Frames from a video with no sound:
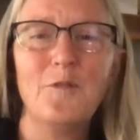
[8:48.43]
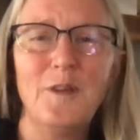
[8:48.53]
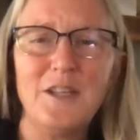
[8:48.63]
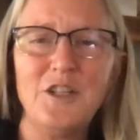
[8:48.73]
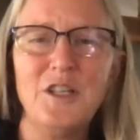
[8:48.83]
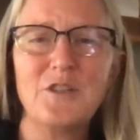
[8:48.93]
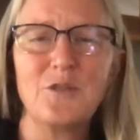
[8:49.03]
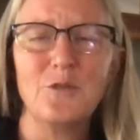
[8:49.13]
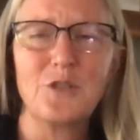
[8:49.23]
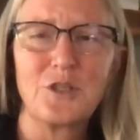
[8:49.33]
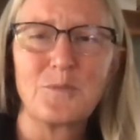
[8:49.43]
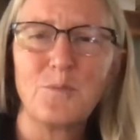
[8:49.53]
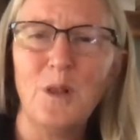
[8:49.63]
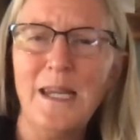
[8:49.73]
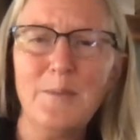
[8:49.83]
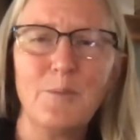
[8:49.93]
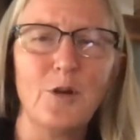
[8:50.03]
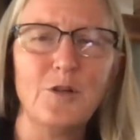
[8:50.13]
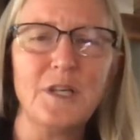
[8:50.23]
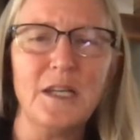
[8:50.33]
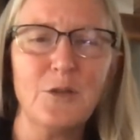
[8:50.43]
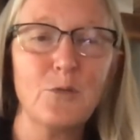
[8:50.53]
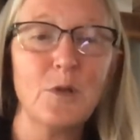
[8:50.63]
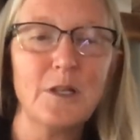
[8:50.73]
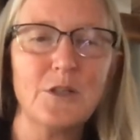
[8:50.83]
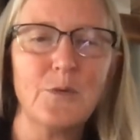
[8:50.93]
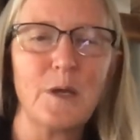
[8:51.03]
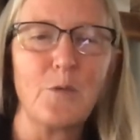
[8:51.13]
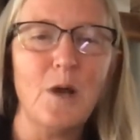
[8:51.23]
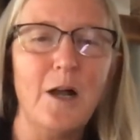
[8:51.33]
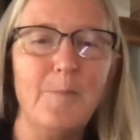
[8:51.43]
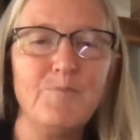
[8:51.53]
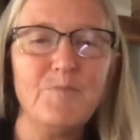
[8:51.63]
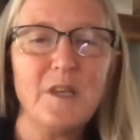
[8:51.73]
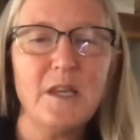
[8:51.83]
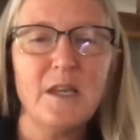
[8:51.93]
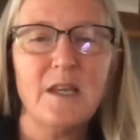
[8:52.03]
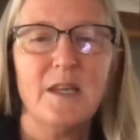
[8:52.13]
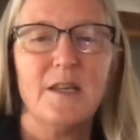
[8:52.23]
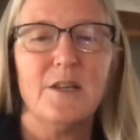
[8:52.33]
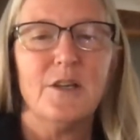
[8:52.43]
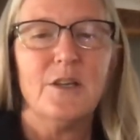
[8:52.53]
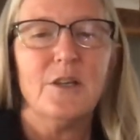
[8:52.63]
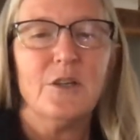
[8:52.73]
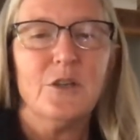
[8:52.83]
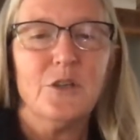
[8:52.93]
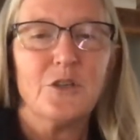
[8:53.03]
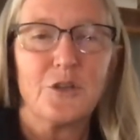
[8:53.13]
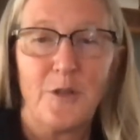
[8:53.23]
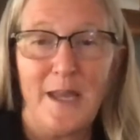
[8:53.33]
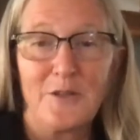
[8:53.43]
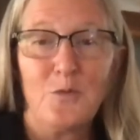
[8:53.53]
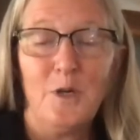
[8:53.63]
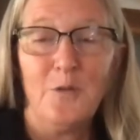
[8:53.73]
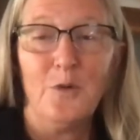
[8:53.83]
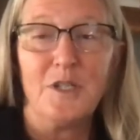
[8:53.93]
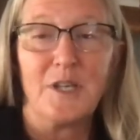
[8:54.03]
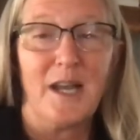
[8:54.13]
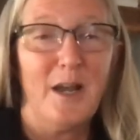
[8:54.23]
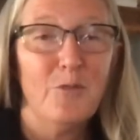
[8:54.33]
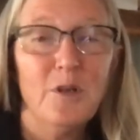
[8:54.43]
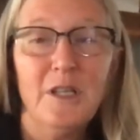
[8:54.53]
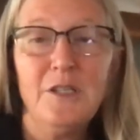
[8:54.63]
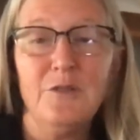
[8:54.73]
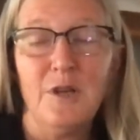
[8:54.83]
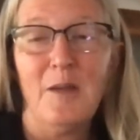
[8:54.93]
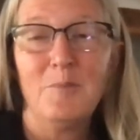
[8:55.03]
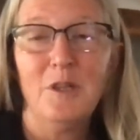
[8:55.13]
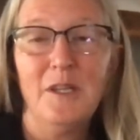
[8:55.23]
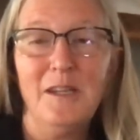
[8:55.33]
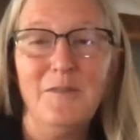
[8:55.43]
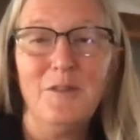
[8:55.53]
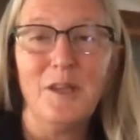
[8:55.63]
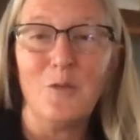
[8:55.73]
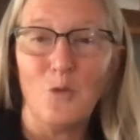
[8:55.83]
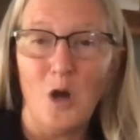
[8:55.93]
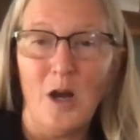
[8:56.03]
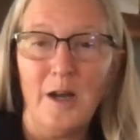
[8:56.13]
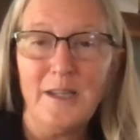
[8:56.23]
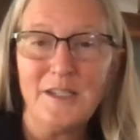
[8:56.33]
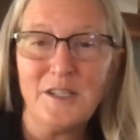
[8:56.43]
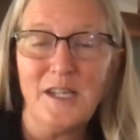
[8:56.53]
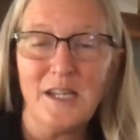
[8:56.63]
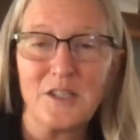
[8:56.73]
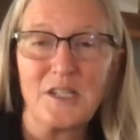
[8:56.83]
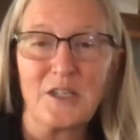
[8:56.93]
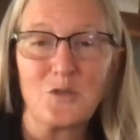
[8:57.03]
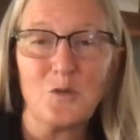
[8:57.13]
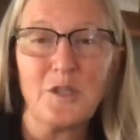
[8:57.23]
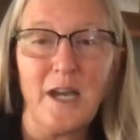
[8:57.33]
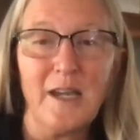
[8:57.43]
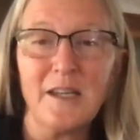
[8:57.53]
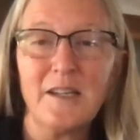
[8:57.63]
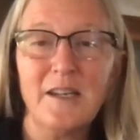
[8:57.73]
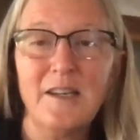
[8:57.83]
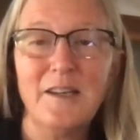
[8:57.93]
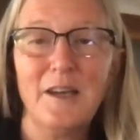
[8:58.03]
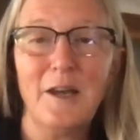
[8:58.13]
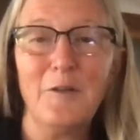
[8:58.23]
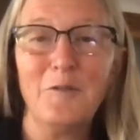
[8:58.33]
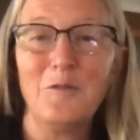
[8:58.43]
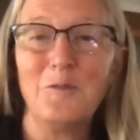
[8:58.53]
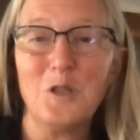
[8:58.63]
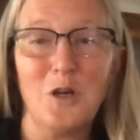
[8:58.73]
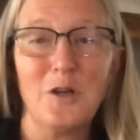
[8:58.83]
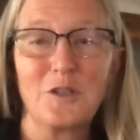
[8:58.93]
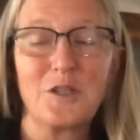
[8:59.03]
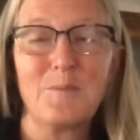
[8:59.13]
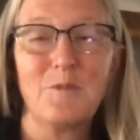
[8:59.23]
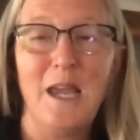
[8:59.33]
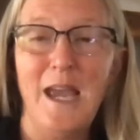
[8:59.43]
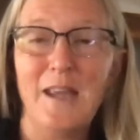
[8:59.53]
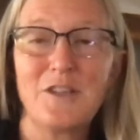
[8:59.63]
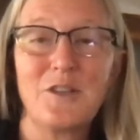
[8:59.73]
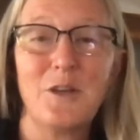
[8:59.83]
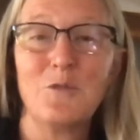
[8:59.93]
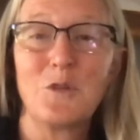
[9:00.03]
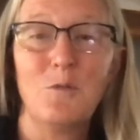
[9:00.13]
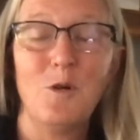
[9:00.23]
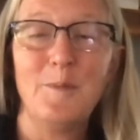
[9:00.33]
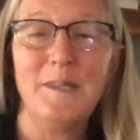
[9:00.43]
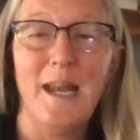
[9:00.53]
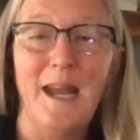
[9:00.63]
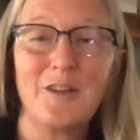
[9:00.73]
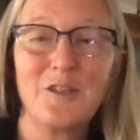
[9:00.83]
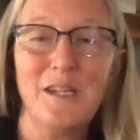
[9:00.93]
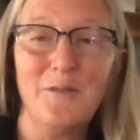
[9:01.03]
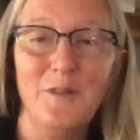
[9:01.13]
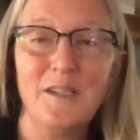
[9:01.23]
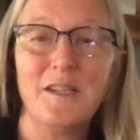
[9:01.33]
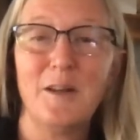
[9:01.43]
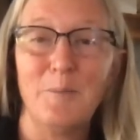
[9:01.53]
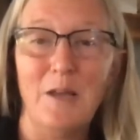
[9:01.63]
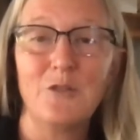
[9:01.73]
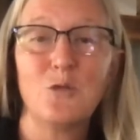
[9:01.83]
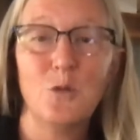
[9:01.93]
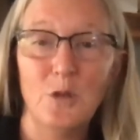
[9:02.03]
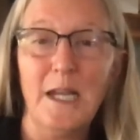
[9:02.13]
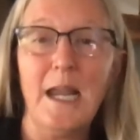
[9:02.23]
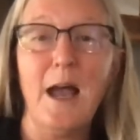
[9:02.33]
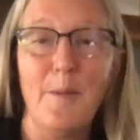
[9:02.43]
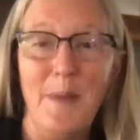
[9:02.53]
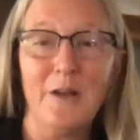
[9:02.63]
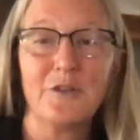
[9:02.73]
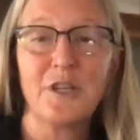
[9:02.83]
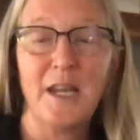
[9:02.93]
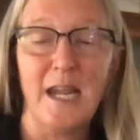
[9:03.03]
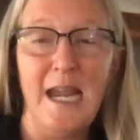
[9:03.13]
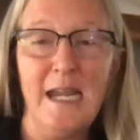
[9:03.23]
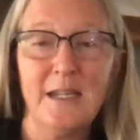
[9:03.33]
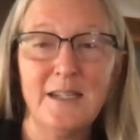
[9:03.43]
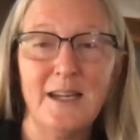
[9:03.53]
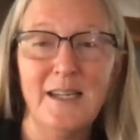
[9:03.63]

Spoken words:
veggies or just plain protein, you're really doing well. So that's one reason. I really do not believe that raw is the ancestral diet of dogs. Cats, there was a woman that actually invented a mouse in a can